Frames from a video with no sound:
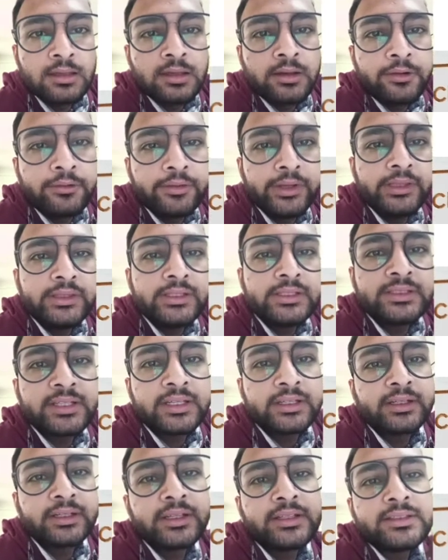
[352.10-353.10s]
Read the
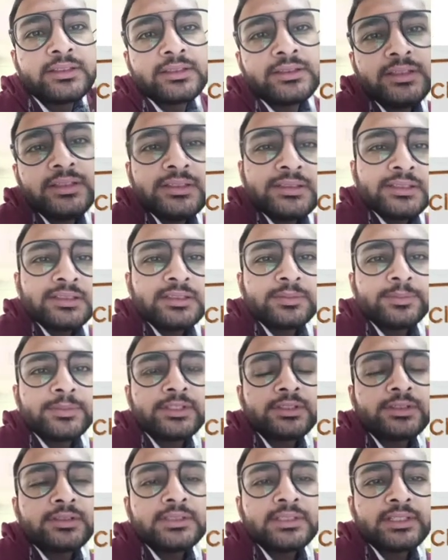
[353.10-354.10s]
sentence. This is
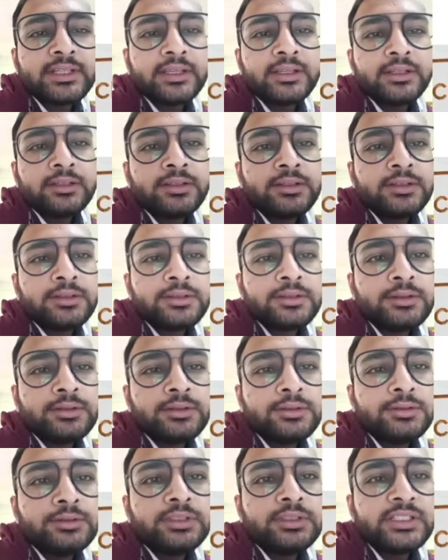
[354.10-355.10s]
Mr. Singh
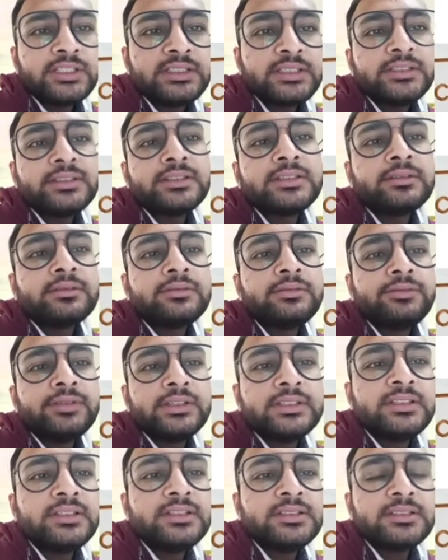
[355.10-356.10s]
who teaches
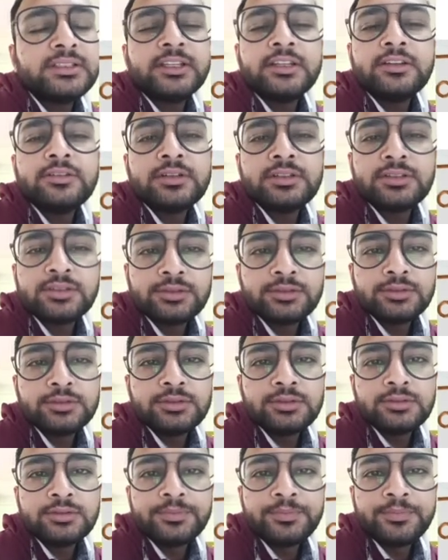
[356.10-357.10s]
physics in our school.
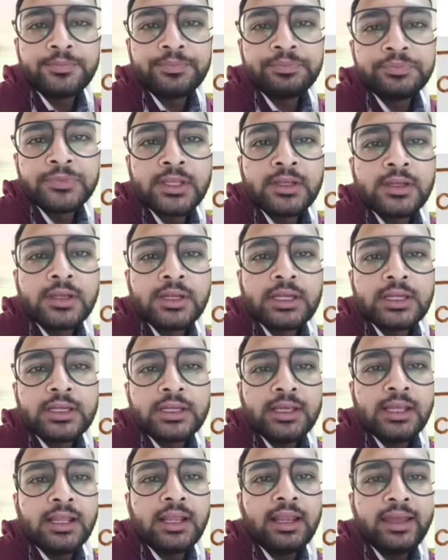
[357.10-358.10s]

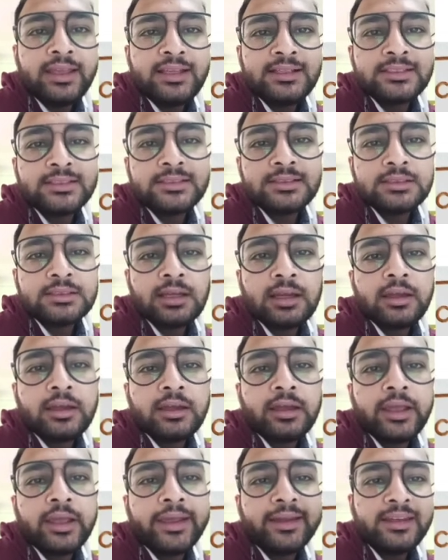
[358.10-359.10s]
He likes
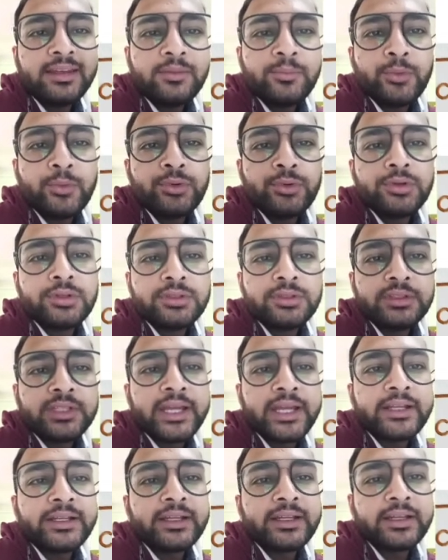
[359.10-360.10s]
any book
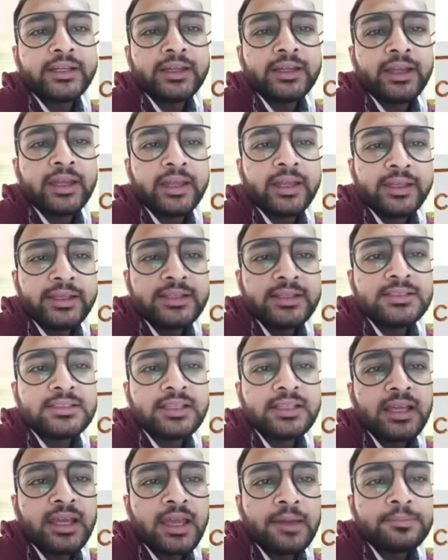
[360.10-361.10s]
that is
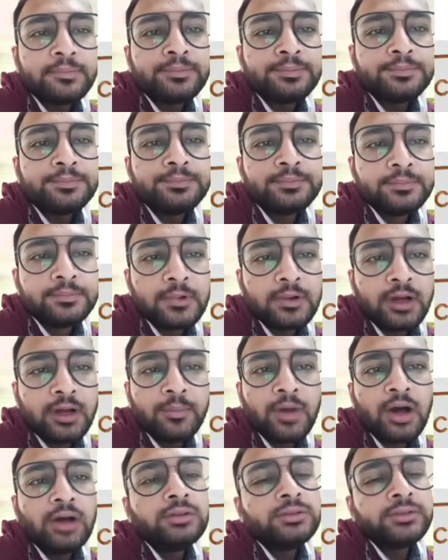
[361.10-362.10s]

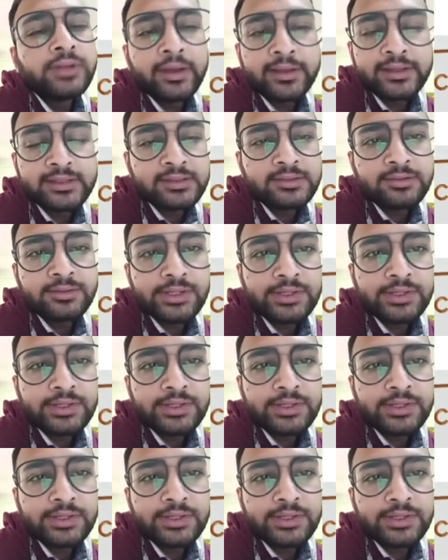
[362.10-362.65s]
about history.